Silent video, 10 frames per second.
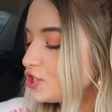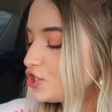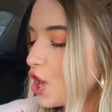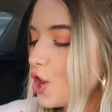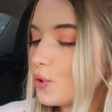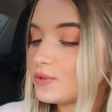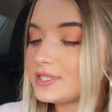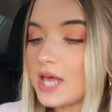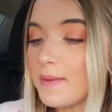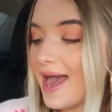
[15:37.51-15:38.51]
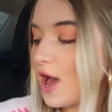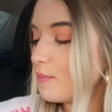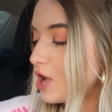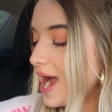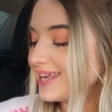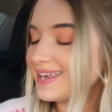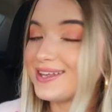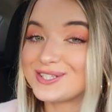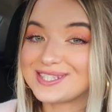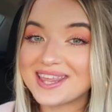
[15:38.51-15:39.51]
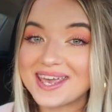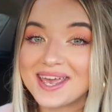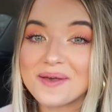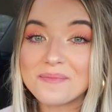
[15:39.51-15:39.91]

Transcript: So somehow, miraculously,